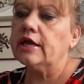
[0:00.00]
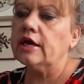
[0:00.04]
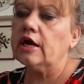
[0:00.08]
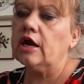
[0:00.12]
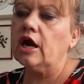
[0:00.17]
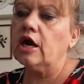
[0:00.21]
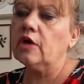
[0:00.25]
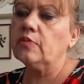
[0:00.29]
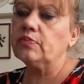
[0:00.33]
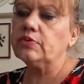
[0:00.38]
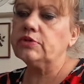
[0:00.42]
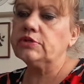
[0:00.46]

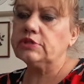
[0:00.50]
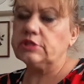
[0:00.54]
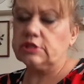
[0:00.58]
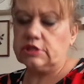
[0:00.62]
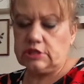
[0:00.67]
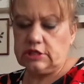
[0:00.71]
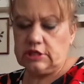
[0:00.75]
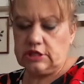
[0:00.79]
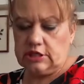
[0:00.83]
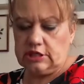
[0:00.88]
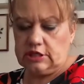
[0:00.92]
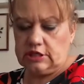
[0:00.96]
Urban
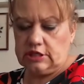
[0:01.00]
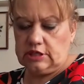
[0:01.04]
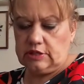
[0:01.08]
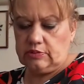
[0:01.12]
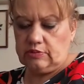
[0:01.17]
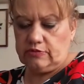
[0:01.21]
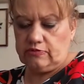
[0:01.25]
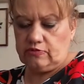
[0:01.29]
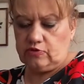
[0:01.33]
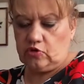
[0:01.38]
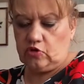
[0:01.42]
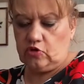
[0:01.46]
Decay,
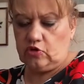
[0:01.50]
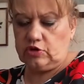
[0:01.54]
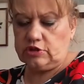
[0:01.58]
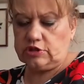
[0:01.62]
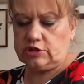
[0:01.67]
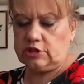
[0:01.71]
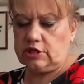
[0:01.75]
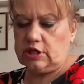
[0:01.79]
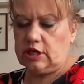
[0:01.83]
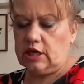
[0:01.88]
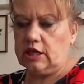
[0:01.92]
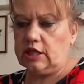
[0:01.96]
we've
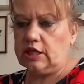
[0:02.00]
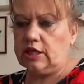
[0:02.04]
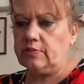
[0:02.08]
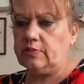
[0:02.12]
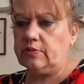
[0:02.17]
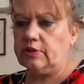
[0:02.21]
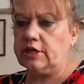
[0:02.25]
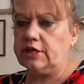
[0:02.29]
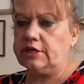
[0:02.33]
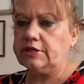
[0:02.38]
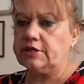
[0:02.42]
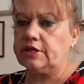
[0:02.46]
got a lip
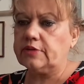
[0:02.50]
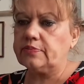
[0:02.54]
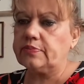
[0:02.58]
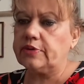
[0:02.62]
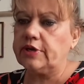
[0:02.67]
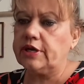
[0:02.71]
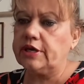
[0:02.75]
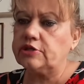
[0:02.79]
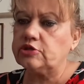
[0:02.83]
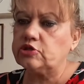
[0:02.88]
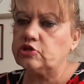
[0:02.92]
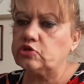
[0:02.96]
liner
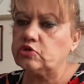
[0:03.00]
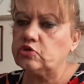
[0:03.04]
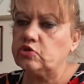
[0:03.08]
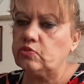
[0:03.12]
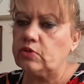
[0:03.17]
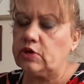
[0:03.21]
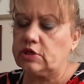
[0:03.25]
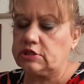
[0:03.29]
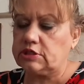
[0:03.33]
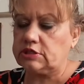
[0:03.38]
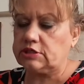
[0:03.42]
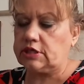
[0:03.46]
pencil
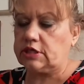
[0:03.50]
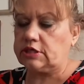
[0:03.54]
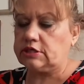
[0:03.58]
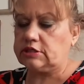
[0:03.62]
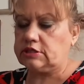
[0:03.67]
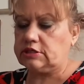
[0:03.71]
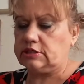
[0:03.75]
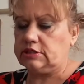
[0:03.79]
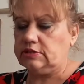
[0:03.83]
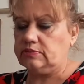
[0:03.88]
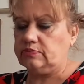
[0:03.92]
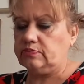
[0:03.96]
worth
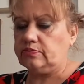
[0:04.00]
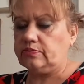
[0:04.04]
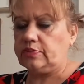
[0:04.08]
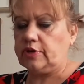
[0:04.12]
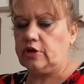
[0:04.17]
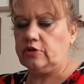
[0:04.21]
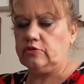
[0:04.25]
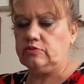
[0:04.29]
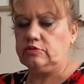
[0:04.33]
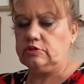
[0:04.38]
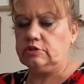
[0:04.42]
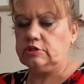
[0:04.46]

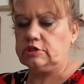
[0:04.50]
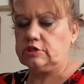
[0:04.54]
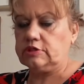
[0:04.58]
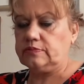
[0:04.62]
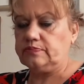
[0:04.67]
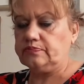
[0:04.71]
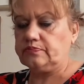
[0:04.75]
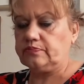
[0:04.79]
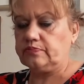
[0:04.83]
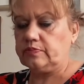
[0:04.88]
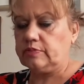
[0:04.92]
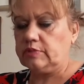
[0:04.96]
£16.
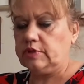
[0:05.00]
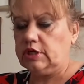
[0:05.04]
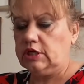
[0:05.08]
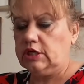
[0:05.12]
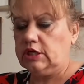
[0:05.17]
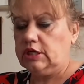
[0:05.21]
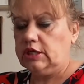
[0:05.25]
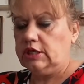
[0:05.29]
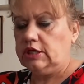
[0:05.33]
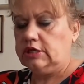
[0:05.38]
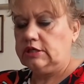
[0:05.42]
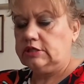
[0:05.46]

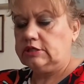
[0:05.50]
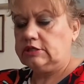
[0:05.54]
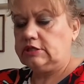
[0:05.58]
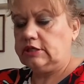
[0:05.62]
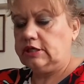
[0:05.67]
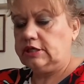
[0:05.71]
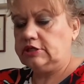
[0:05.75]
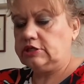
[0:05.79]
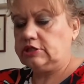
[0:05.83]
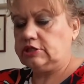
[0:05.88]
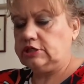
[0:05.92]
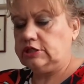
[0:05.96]
So
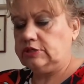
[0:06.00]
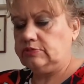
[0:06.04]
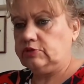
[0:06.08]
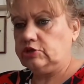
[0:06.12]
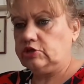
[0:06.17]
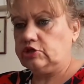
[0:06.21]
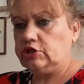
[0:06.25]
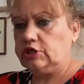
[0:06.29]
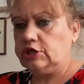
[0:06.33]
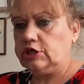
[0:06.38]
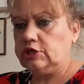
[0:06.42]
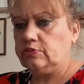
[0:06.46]
let's see what
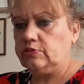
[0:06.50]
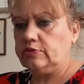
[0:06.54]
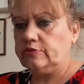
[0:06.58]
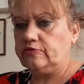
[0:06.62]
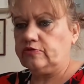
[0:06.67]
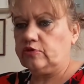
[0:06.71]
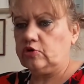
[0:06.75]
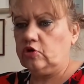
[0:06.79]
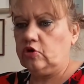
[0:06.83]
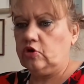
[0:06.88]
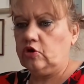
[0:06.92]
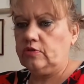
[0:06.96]
shade we've
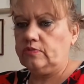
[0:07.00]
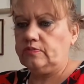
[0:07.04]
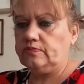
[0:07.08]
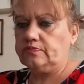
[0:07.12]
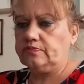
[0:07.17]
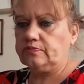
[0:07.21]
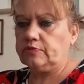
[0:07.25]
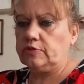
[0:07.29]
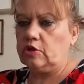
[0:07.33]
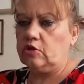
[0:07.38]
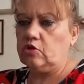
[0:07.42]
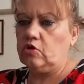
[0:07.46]
got.
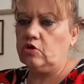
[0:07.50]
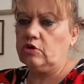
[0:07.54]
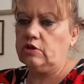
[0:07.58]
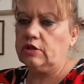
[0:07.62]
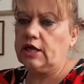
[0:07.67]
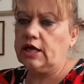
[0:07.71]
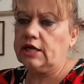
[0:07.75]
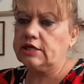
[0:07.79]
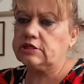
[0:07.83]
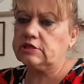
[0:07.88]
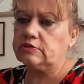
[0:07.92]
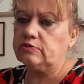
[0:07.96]
A
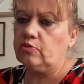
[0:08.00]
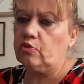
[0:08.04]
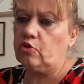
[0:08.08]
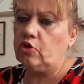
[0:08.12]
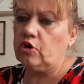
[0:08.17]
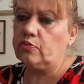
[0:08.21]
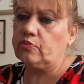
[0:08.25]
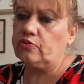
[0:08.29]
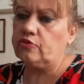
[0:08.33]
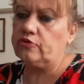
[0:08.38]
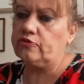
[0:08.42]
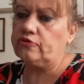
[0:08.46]
long-lasting
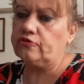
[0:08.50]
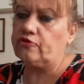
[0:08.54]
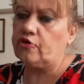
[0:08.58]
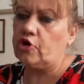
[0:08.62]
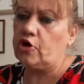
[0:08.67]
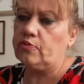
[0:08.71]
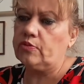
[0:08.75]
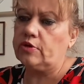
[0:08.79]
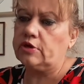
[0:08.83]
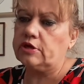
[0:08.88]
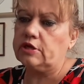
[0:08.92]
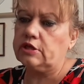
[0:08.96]
waterproof
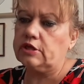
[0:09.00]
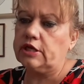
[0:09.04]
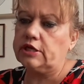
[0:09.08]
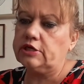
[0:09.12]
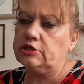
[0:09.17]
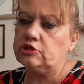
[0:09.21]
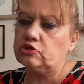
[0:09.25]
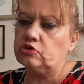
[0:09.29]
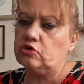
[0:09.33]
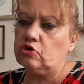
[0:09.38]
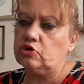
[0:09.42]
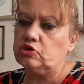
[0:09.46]
formula,
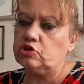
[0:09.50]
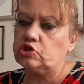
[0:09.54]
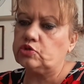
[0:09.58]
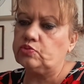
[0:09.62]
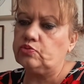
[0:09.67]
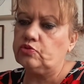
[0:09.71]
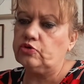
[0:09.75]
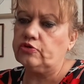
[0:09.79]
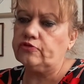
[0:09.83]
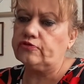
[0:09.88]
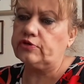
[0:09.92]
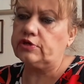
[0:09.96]
glides on
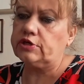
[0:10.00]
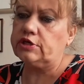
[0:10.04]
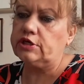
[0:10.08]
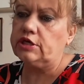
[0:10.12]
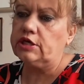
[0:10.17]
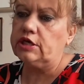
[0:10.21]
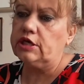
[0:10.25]
smoothly,